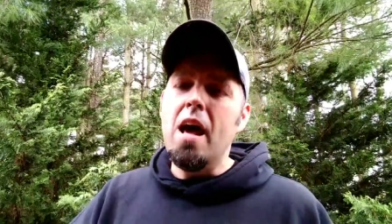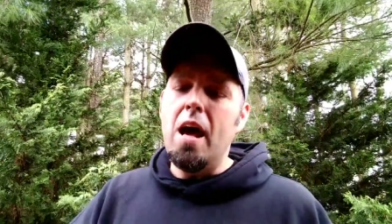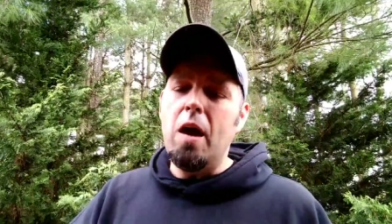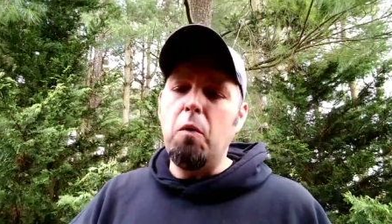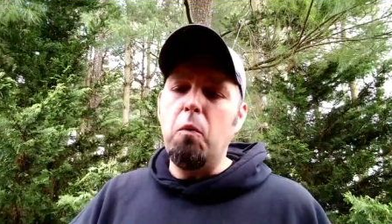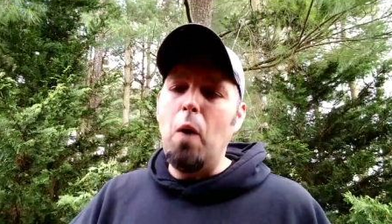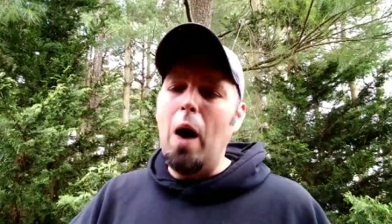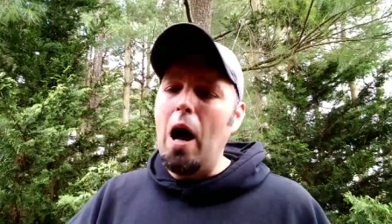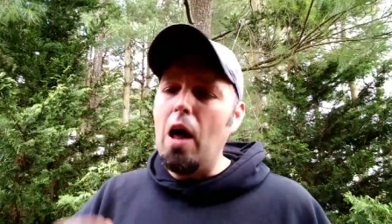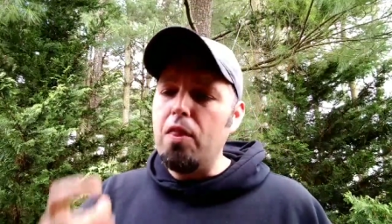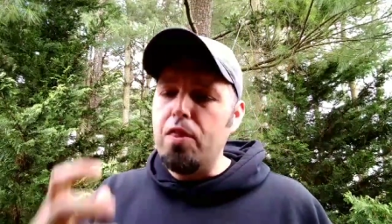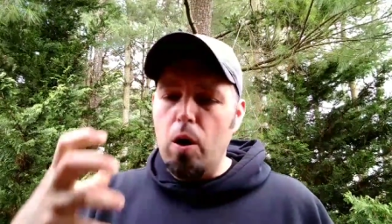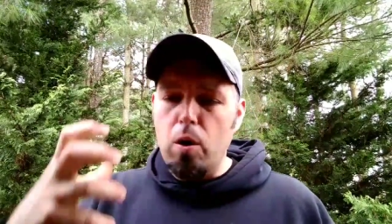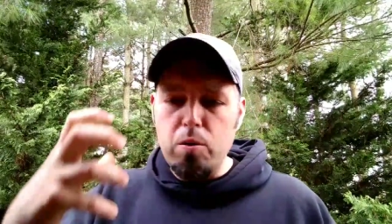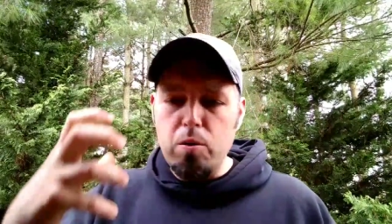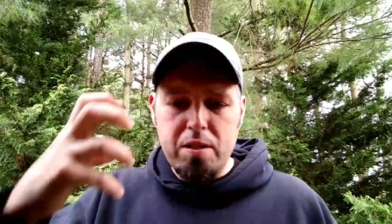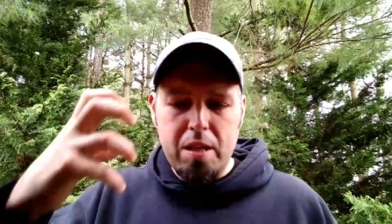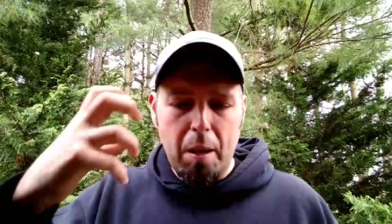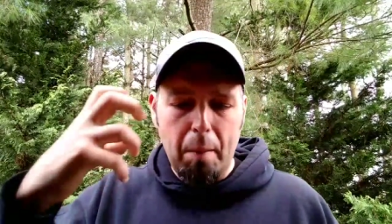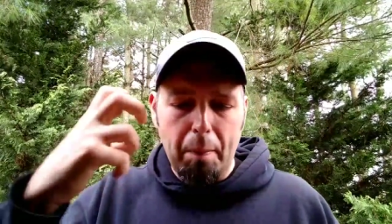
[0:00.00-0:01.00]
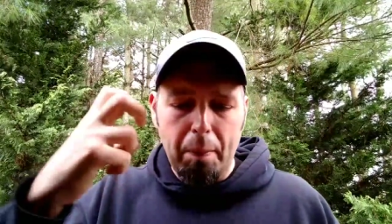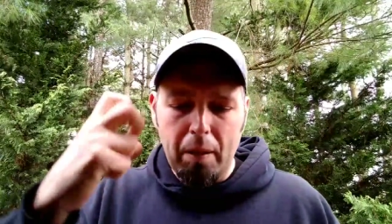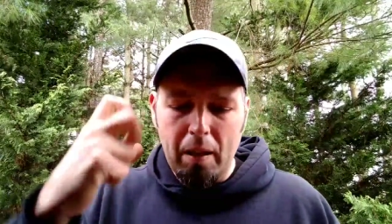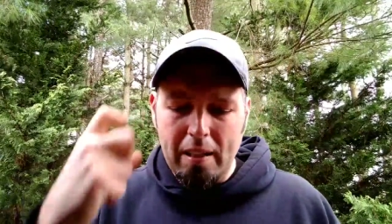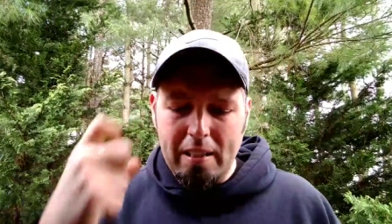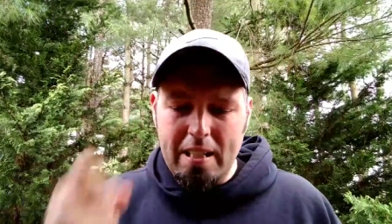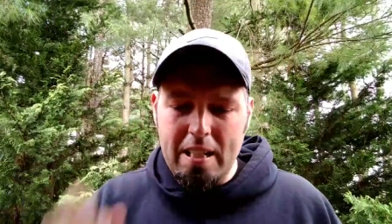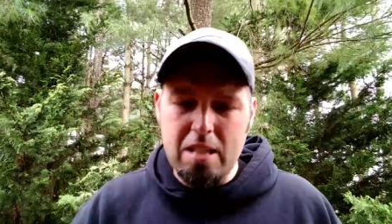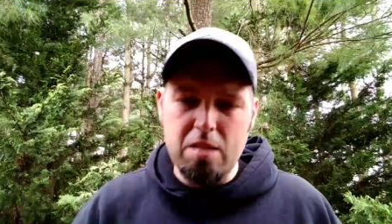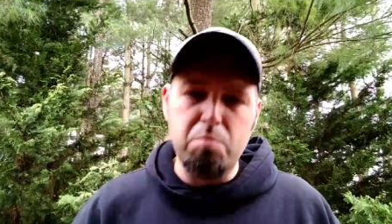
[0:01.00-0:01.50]
and while those that
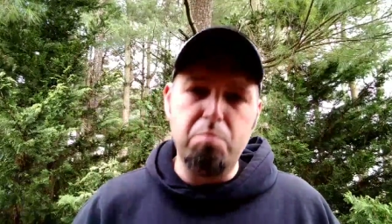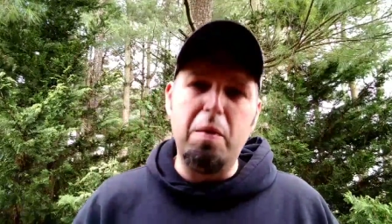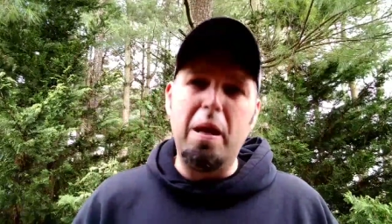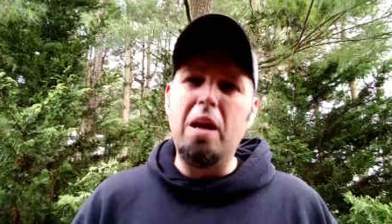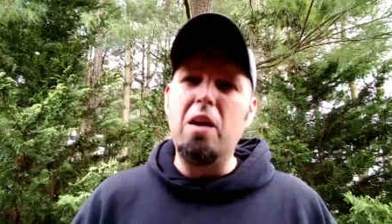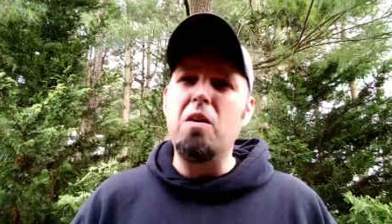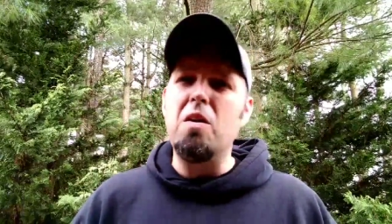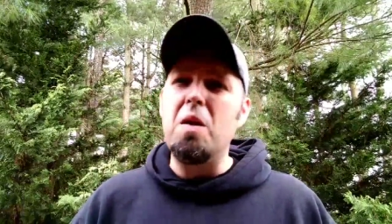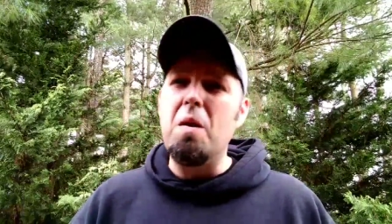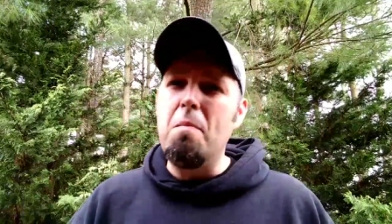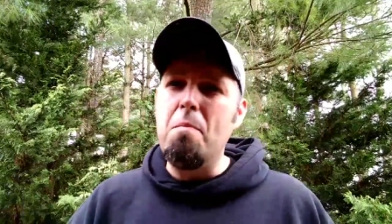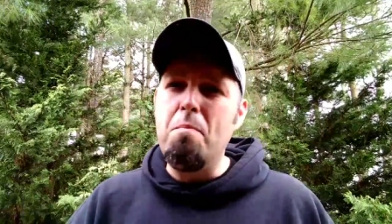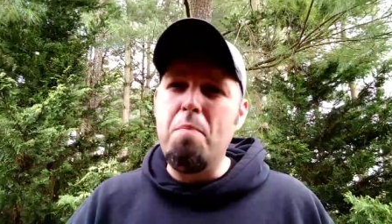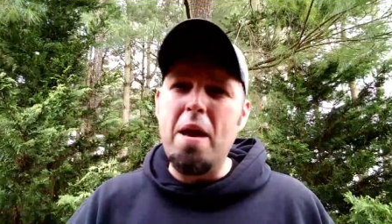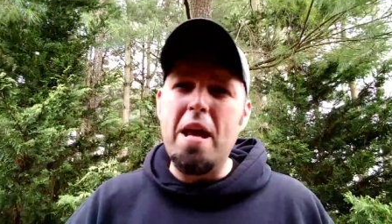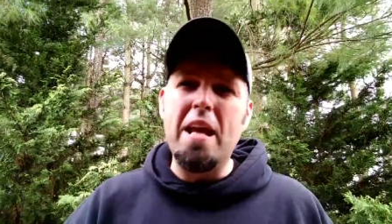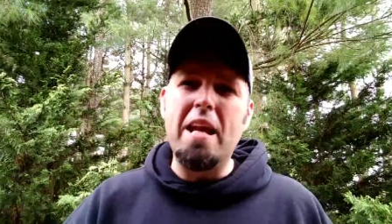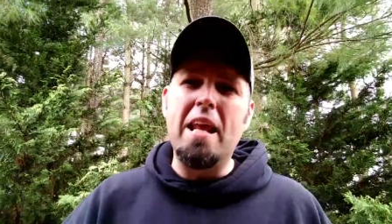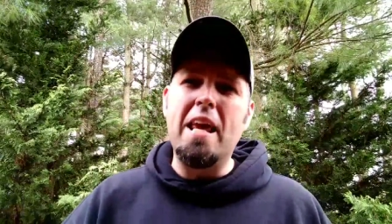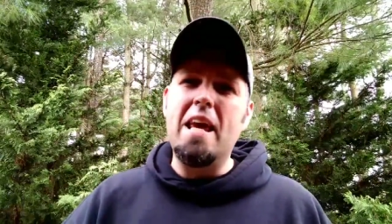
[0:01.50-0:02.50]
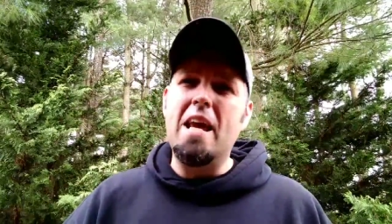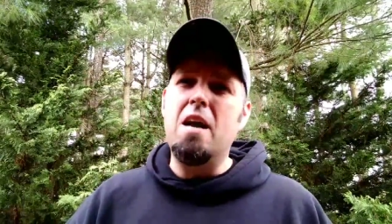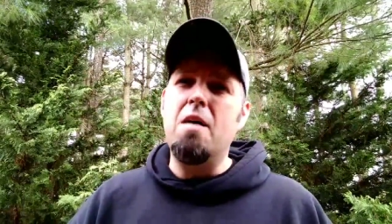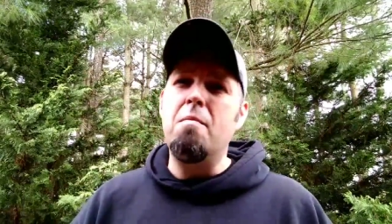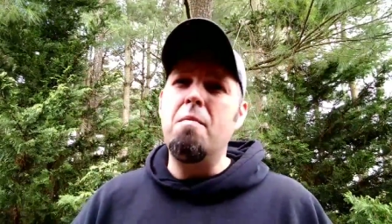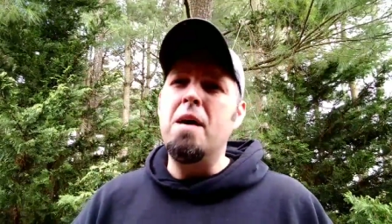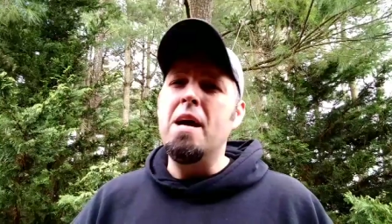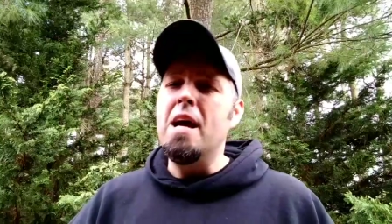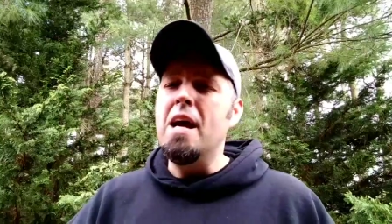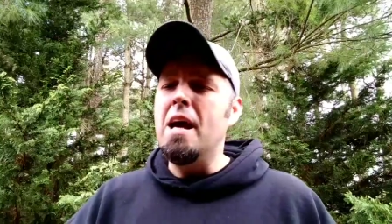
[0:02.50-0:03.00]
plucked his beard and beat
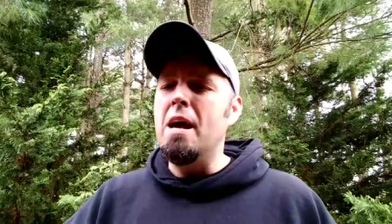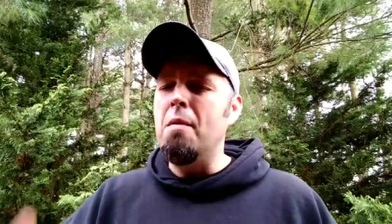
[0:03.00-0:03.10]
him